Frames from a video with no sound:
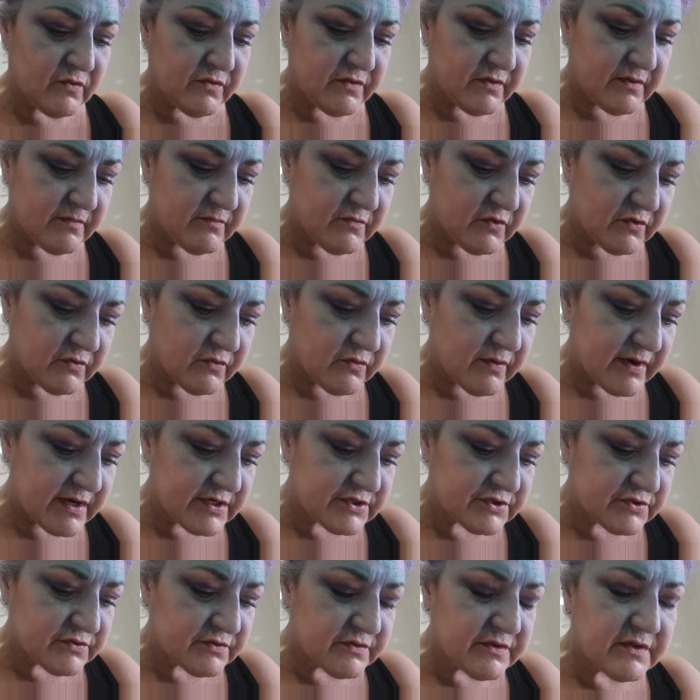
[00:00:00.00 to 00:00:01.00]
I'm not
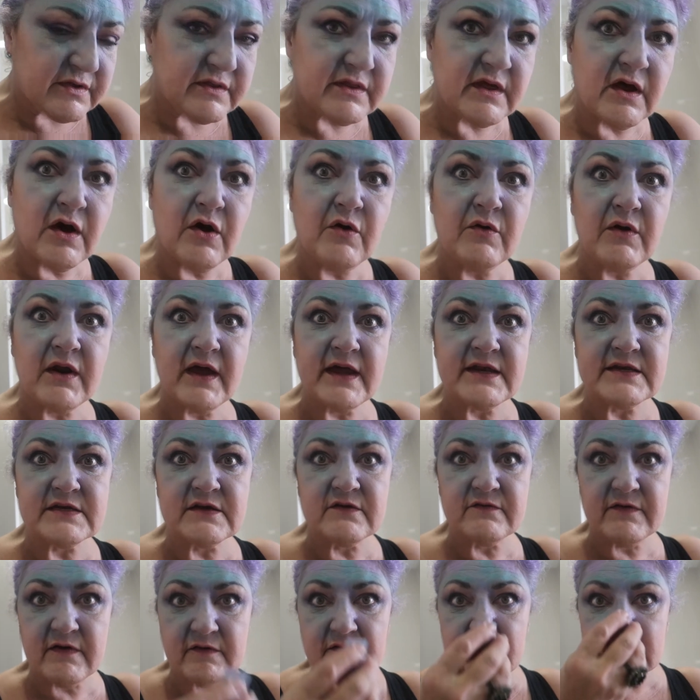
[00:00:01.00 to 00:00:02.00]
quite sure that the whole
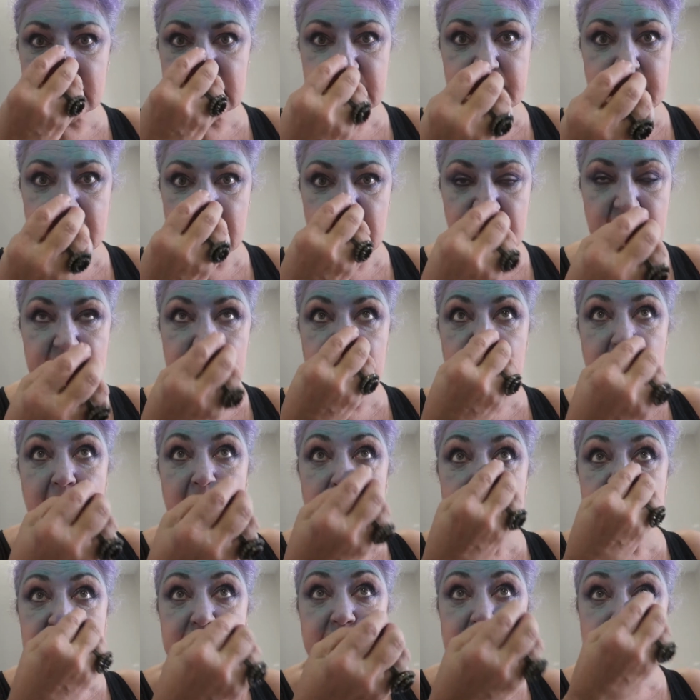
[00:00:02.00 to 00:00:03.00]
idea of having a sparkly
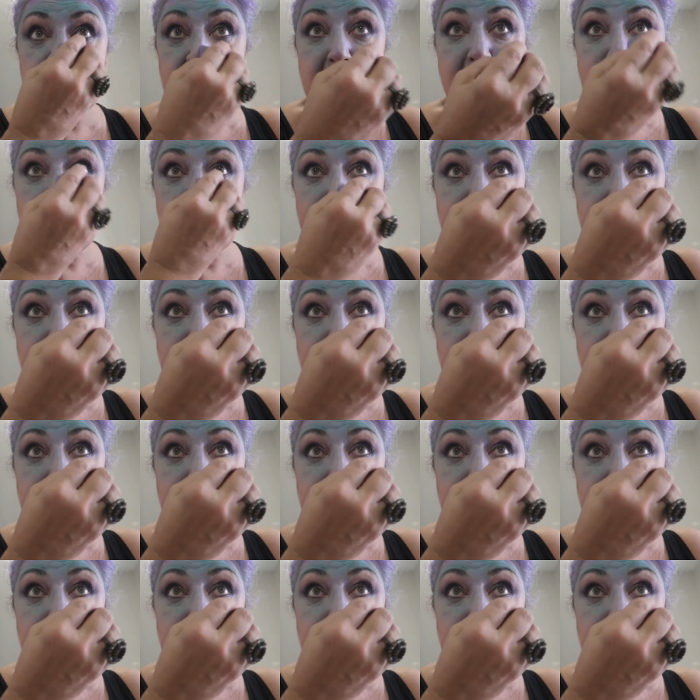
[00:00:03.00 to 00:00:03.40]
nose, but hey,